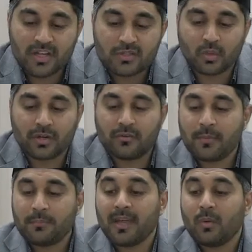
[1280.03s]
were
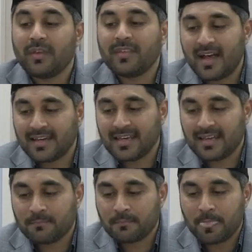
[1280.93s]
dripping with honey.
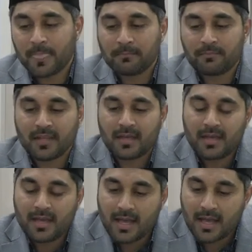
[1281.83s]

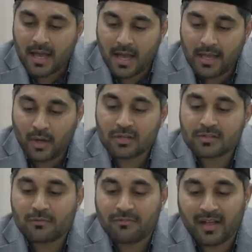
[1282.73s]
I
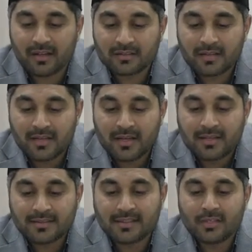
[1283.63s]
also felt
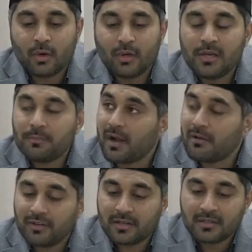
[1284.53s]
that the Holy
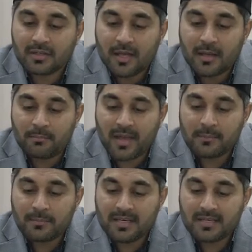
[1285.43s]
Prophet, may
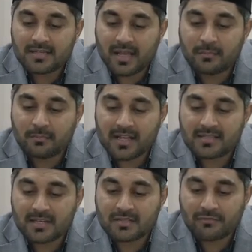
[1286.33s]
peace and
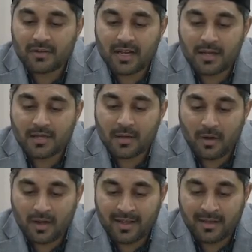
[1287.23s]
blessings of Allah be
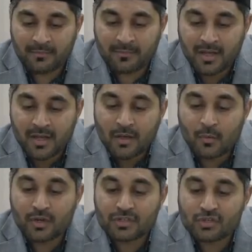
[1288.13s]
upon him,
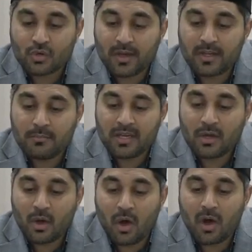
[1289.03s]
was showing
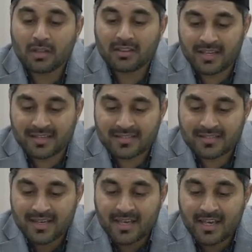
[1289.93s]
me all
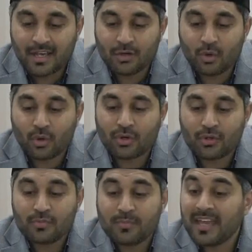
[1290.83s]
this in order
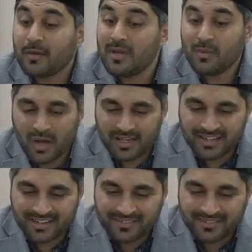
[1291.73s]
to make me wonder.